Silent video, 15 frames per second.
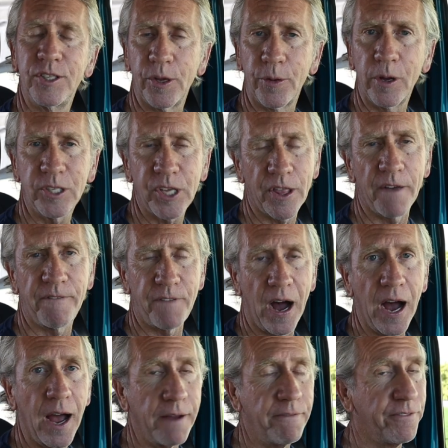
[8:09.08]
So those are the
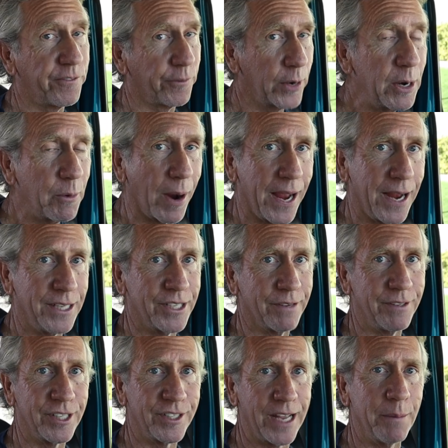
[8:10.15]
5 free ways
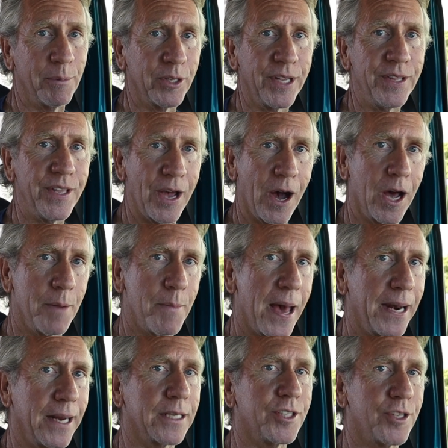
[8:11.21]
of disabling the
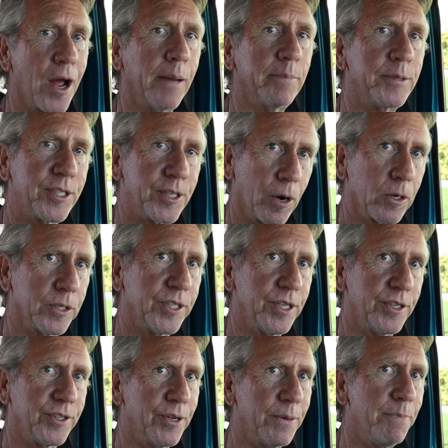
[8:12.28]
automatic stop start
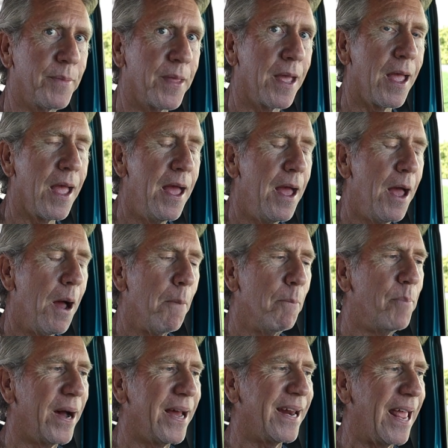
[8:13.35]
system.
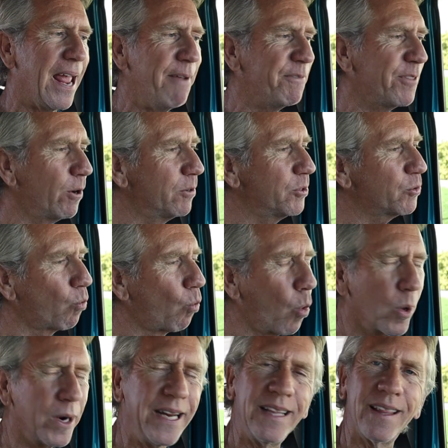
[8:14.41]
But if those
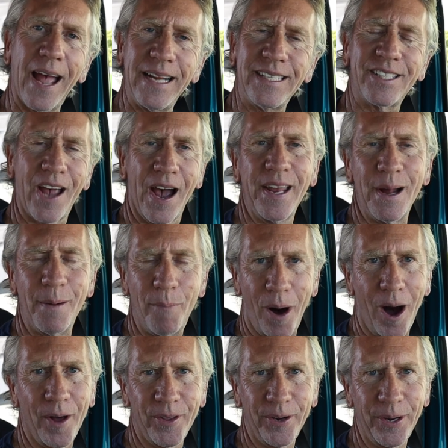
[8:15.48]
warning lights kind of
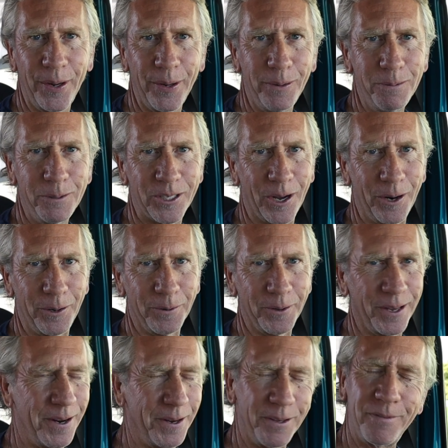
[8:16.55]
bother you, so
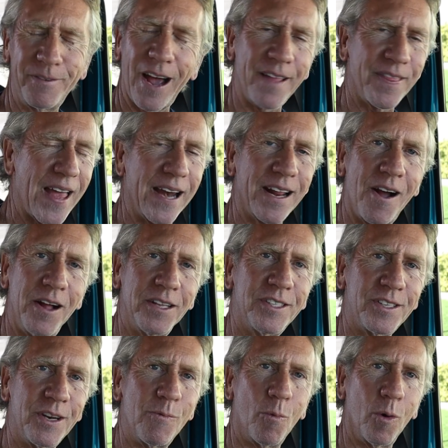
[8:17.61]
you've got that
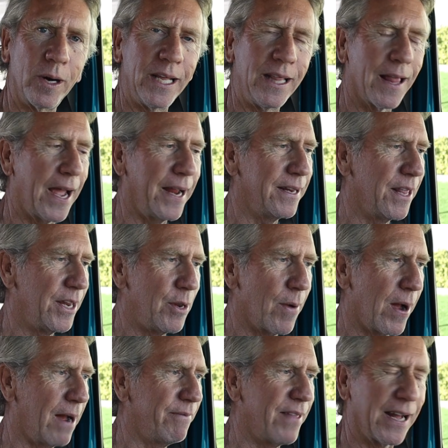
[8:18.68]
constant warning light and then you
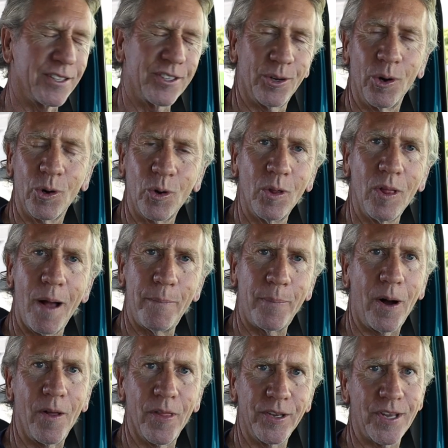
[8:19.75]
have that circle up
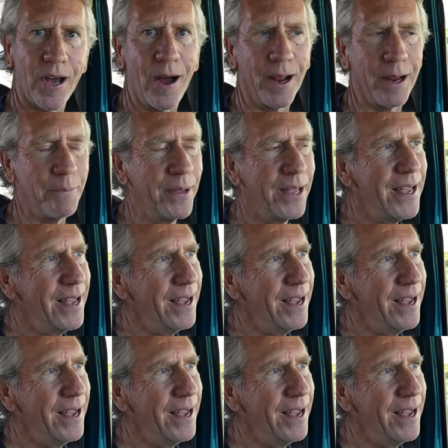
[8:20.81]
all the time,